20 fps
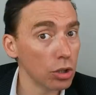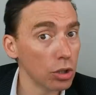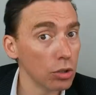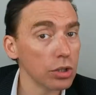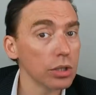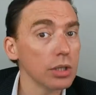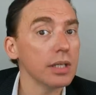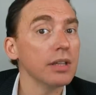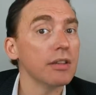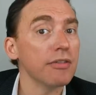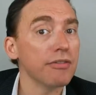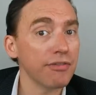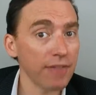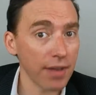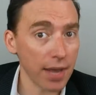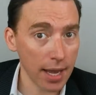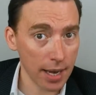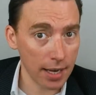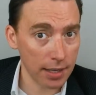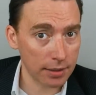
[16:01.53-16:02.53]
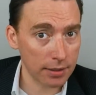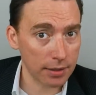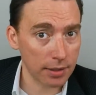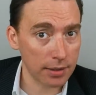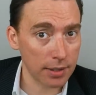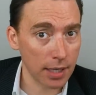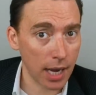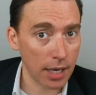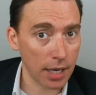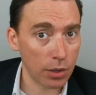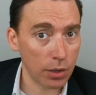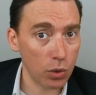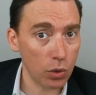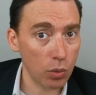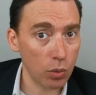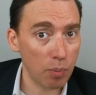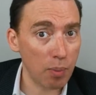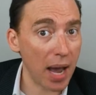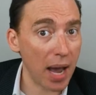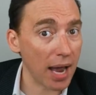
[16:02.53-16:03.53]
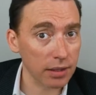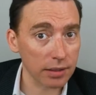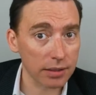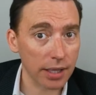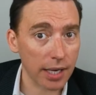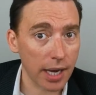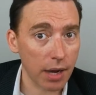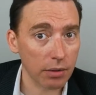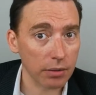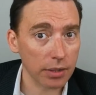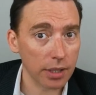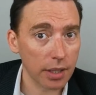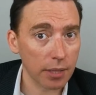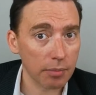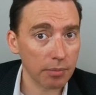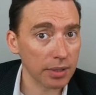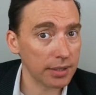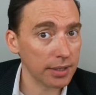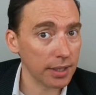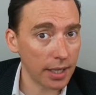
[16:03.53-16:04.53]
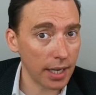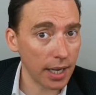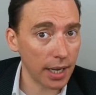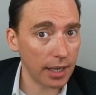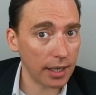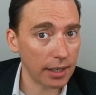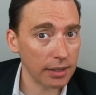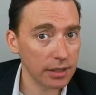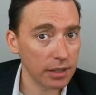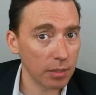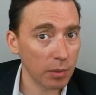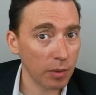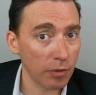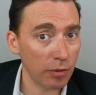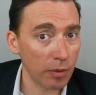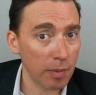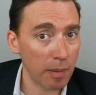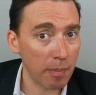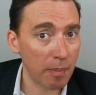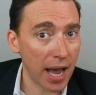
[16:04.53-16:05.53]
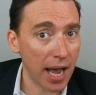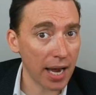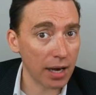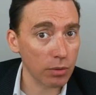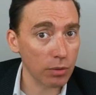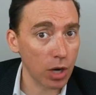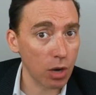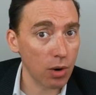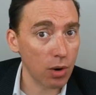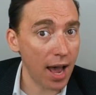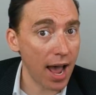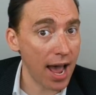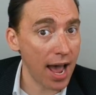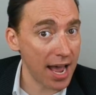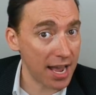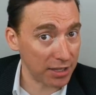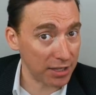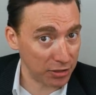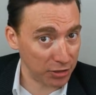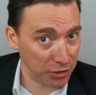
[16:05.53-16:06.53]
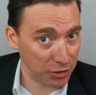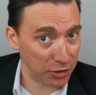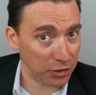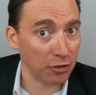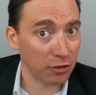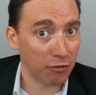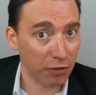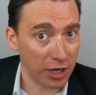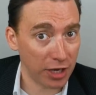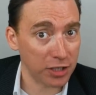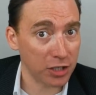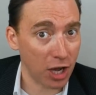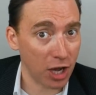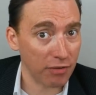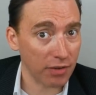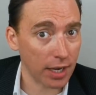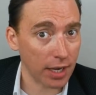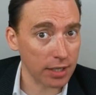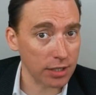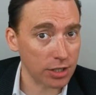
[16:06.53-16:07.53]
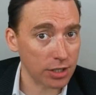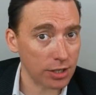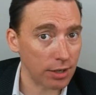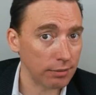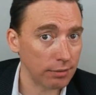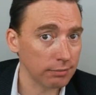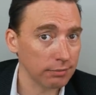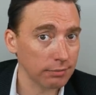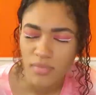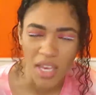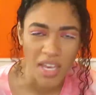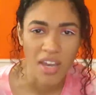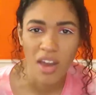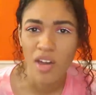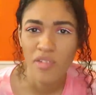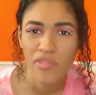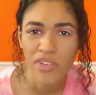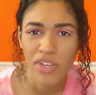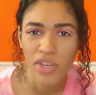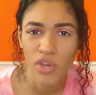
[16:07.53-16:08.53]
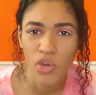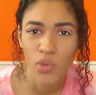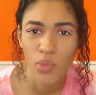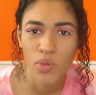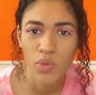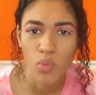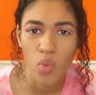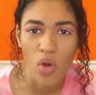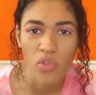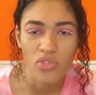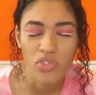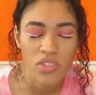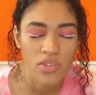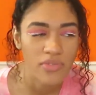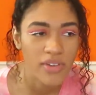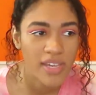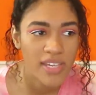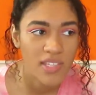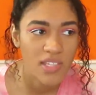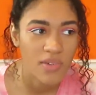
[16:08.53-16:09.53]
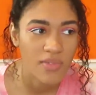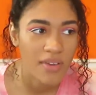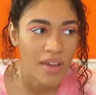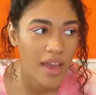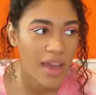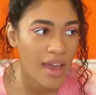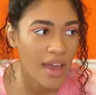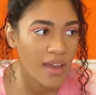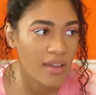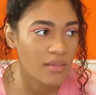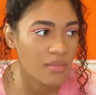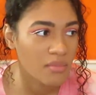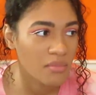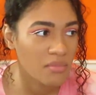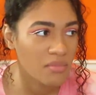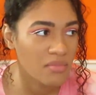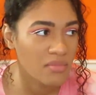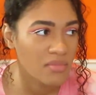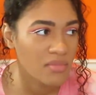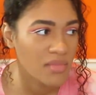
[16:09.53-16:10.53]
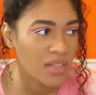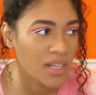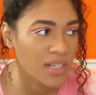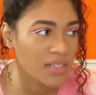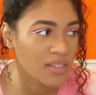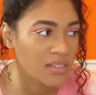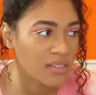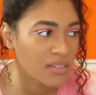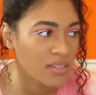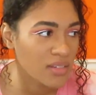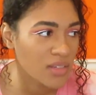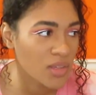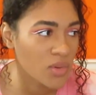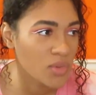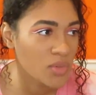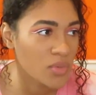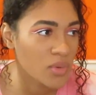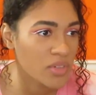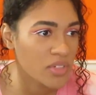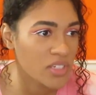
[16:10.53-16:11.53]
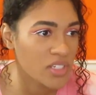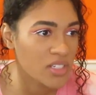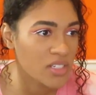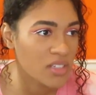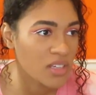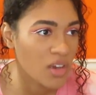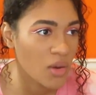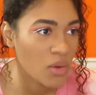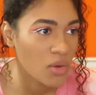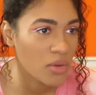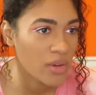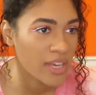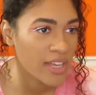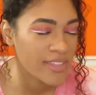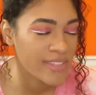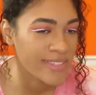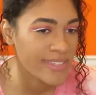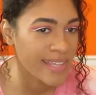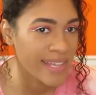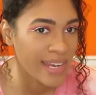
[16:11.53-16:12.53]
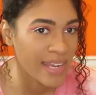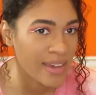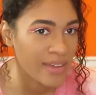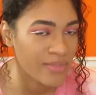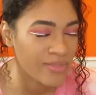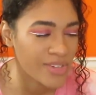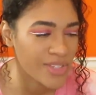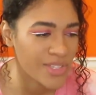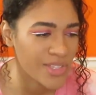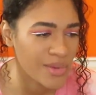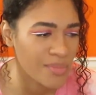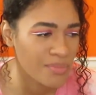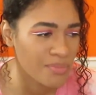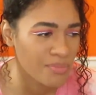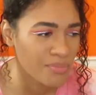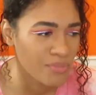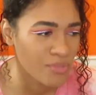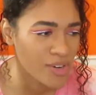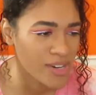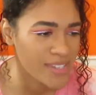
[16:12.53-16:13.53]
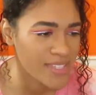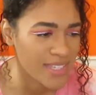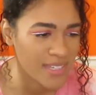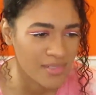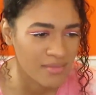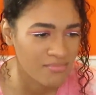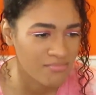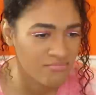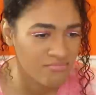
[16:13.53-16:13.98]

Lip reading: Usually the fans decide who battles it out, but today someone from the back row asked to face off against you. I can't think who would want to face off, like who would want to go against Lily for some reason.